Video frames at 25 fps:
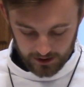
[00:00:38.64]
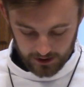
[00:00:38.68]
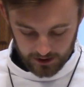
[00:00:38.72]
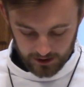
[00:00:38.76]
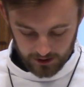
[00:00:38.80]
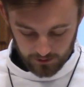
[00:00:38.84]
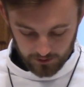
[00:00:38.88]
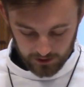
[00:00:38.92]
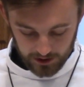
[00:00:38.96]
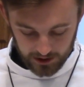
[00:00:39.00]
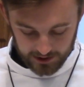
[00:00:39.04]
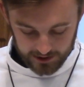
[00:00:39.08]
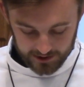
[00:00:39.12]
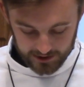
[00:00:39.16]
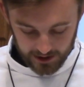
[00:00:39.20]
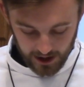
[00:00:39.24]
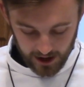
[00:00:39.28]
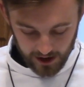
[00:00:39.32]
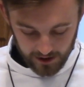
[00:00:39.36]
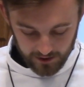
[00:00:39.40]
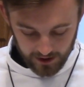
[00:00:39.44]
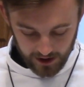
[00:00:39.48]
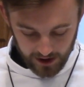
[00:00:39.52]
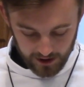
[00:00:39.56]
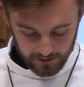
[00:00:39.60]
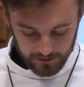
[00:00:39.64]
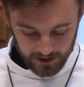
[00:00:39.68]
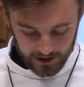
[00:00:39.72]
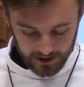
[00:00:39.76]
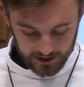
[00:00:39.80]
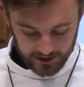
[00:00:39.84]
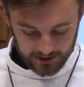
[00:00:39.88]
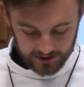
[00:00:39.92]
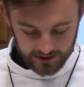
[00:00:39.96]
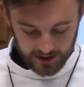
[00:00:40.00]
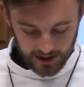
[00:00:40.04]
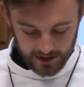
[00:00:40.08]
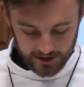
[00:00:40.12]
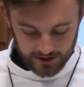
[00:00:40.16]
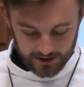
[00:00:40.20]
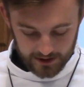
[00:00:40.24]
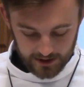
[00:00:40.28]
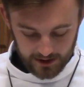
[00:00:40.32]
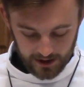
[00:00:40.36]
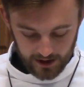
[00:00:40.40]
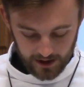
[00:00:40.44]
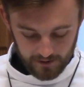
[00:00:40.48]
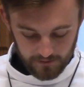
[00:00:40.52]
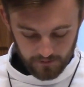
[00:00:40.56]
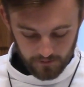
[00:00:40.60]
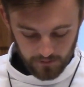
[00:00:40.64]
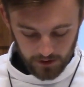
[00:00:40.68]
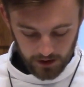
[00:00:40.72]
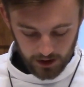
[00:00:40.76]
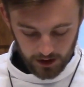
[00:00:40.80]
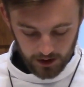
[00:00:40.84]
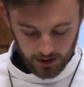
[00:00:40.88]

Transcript: When he saw them, he said to them,